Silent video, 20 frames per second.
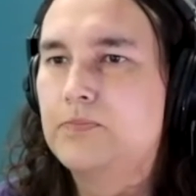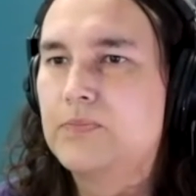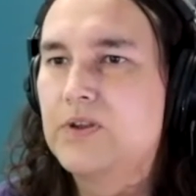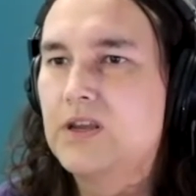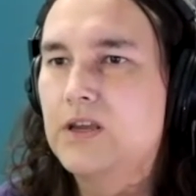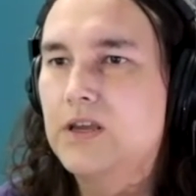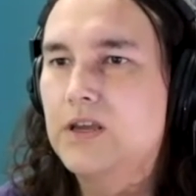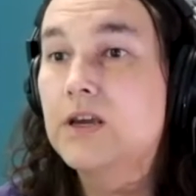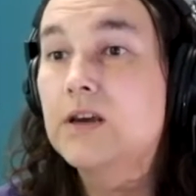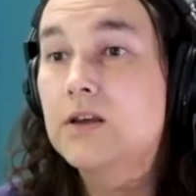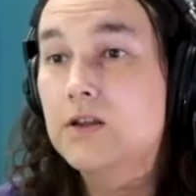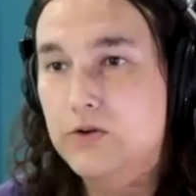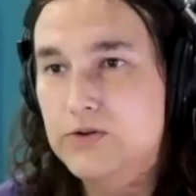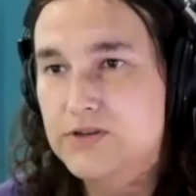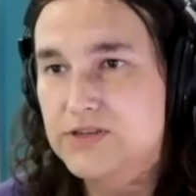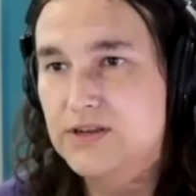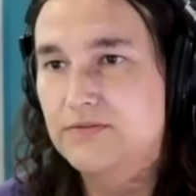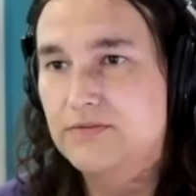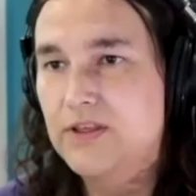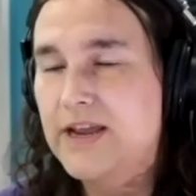
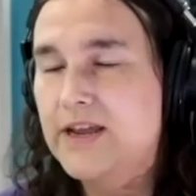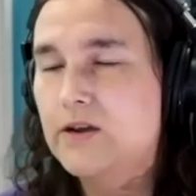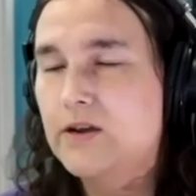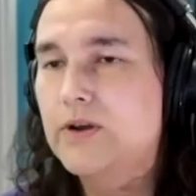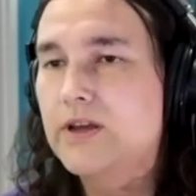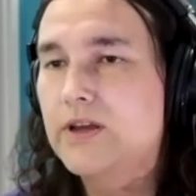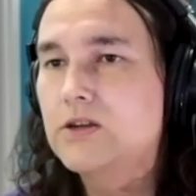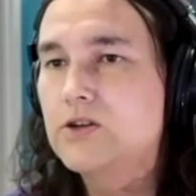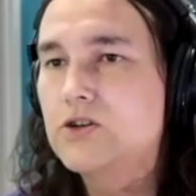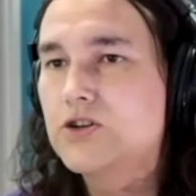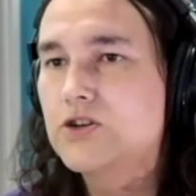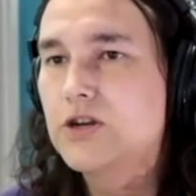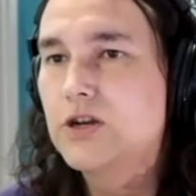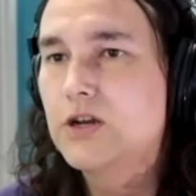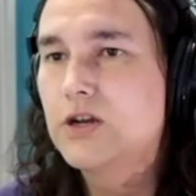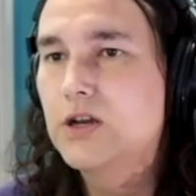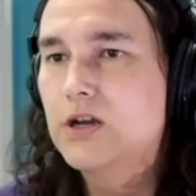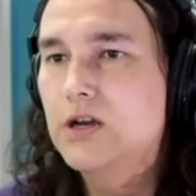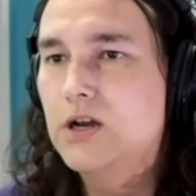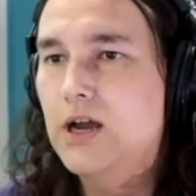inclusive language,
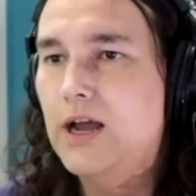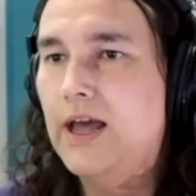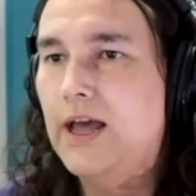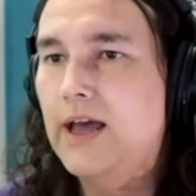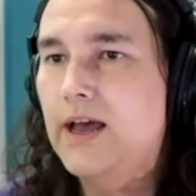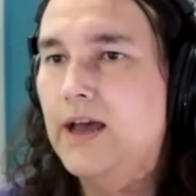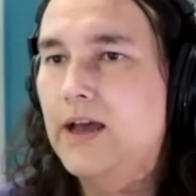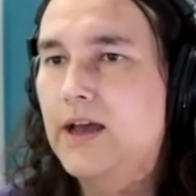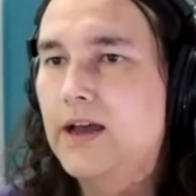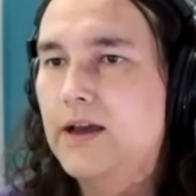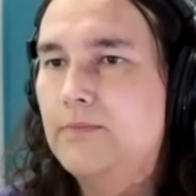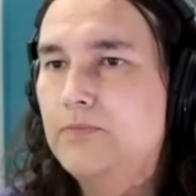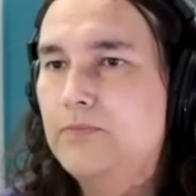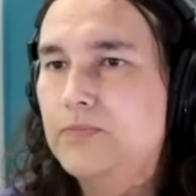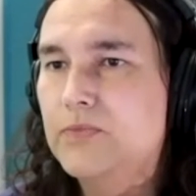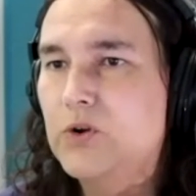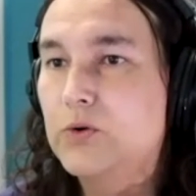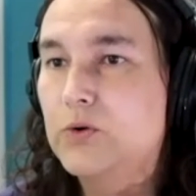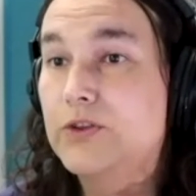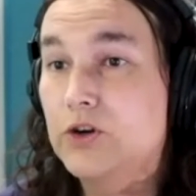
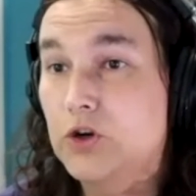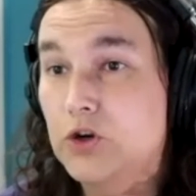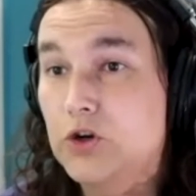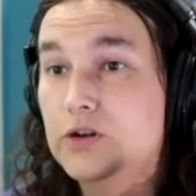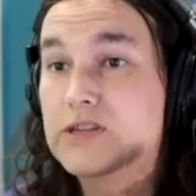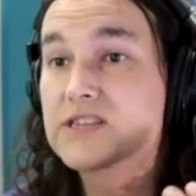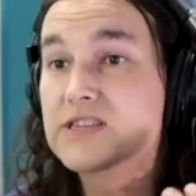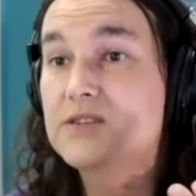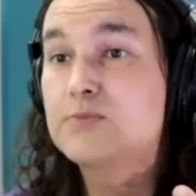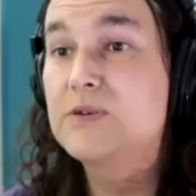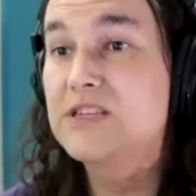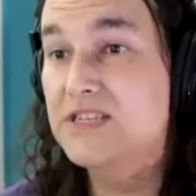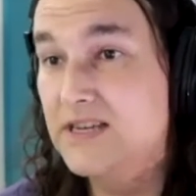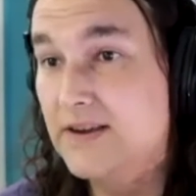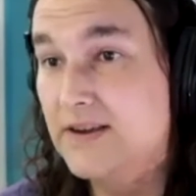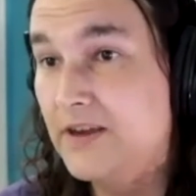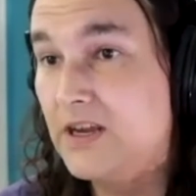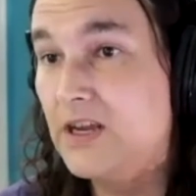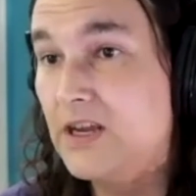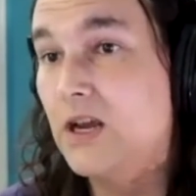or the
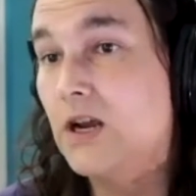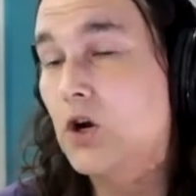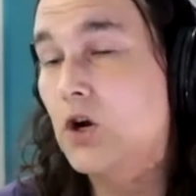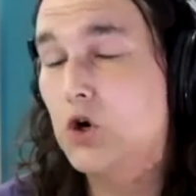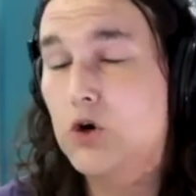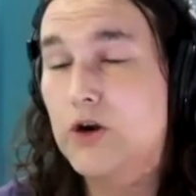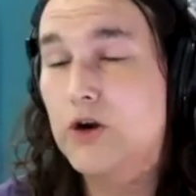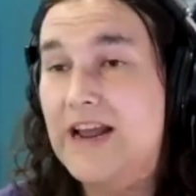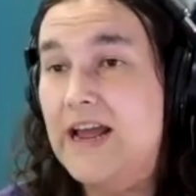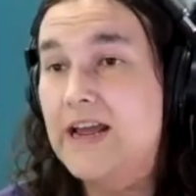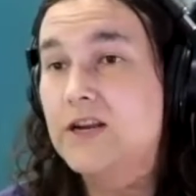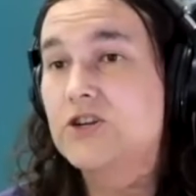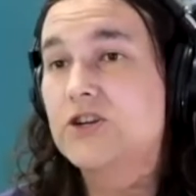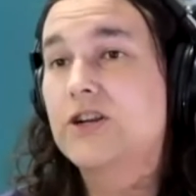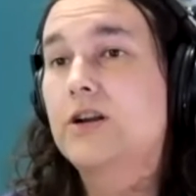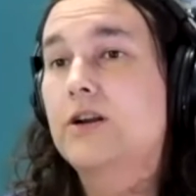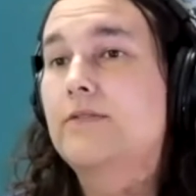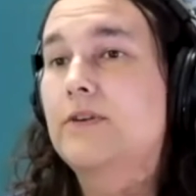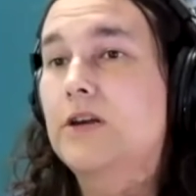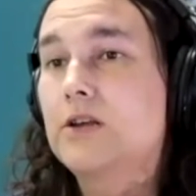specific
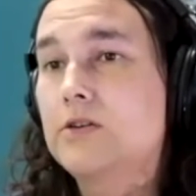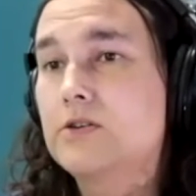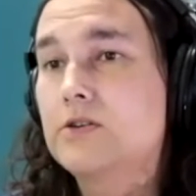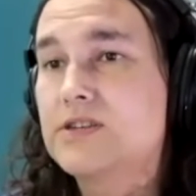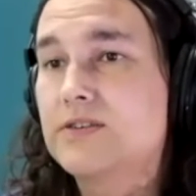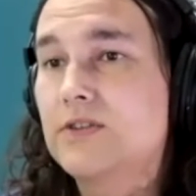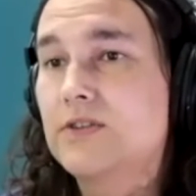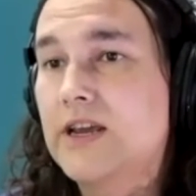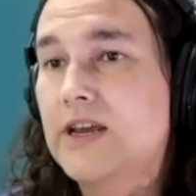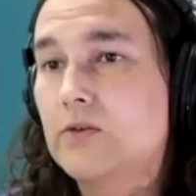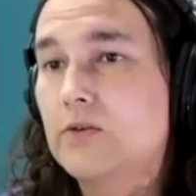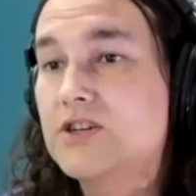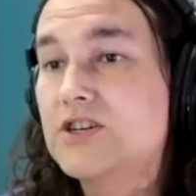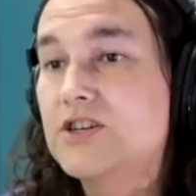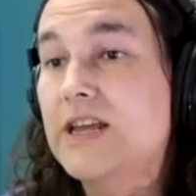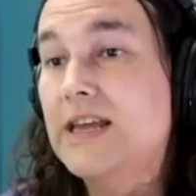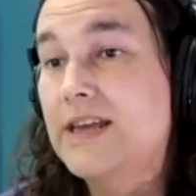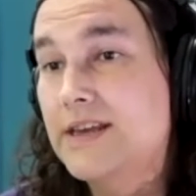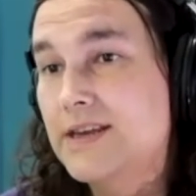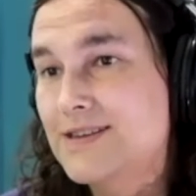creation of inclusive language,
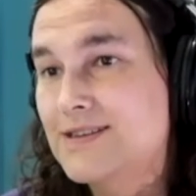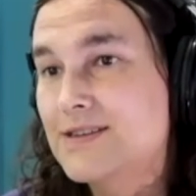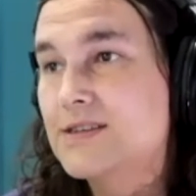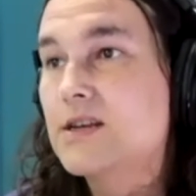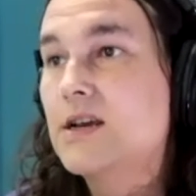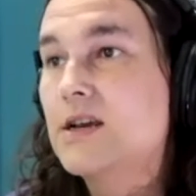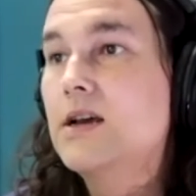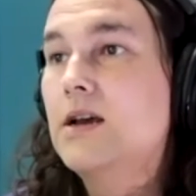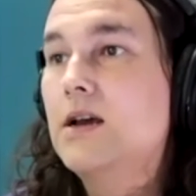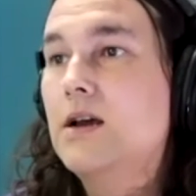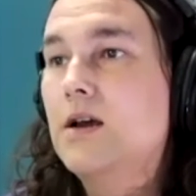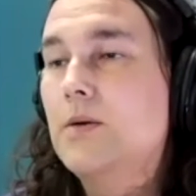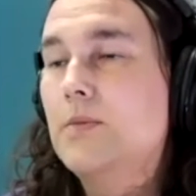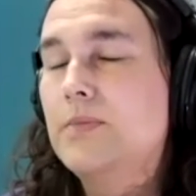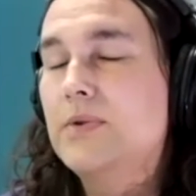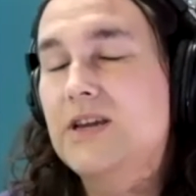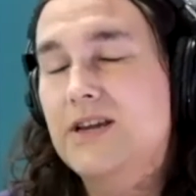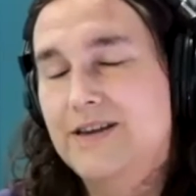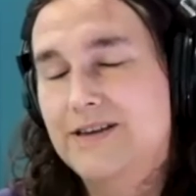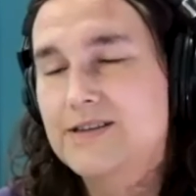is
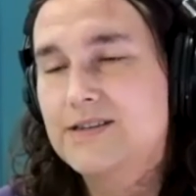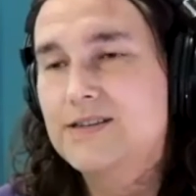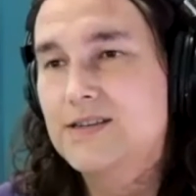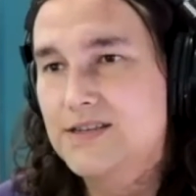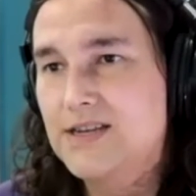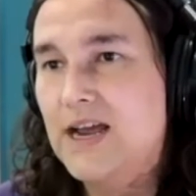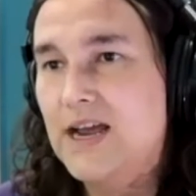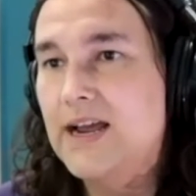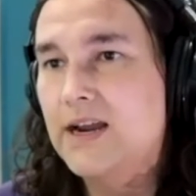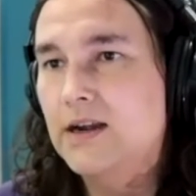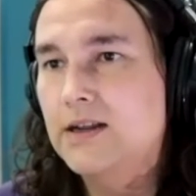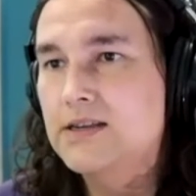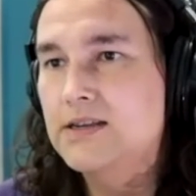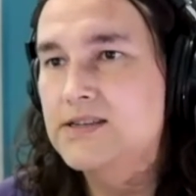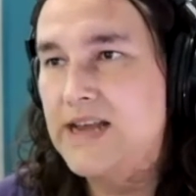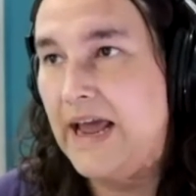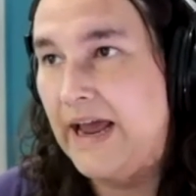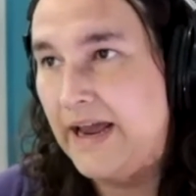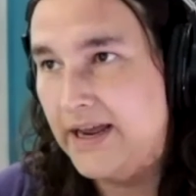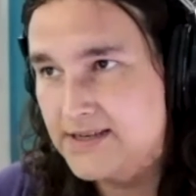because society is
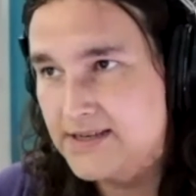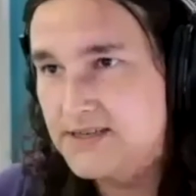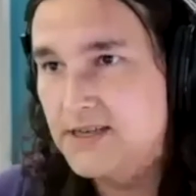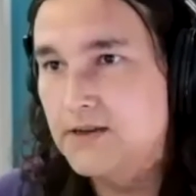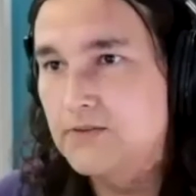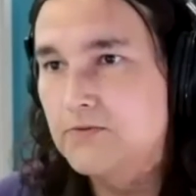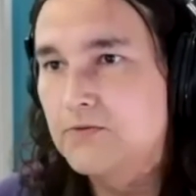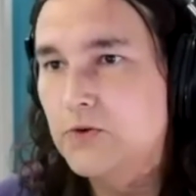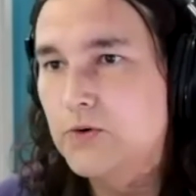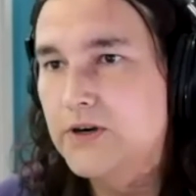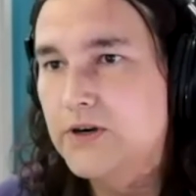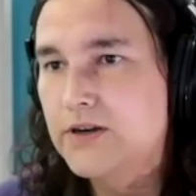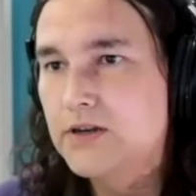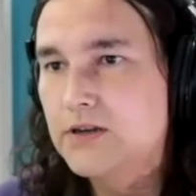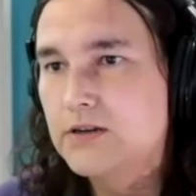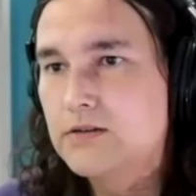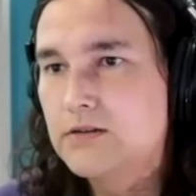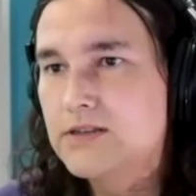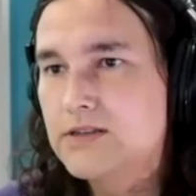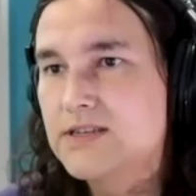asking for it.
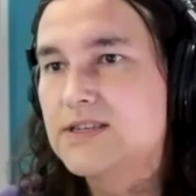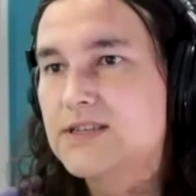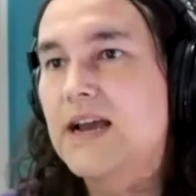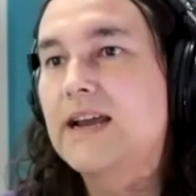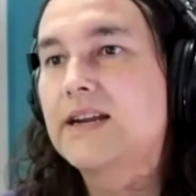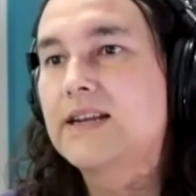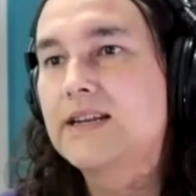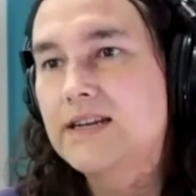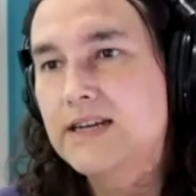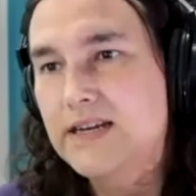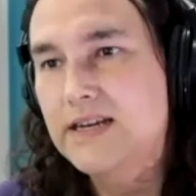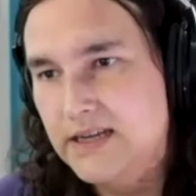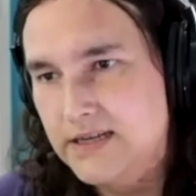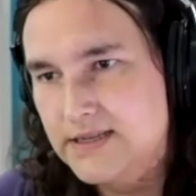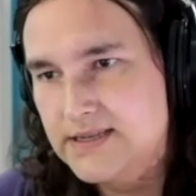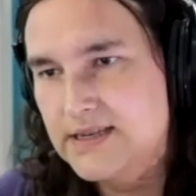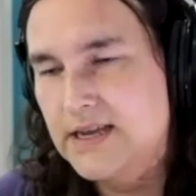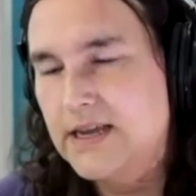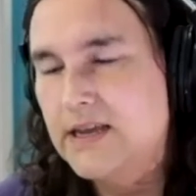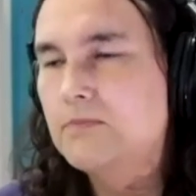Society
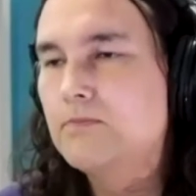needs it.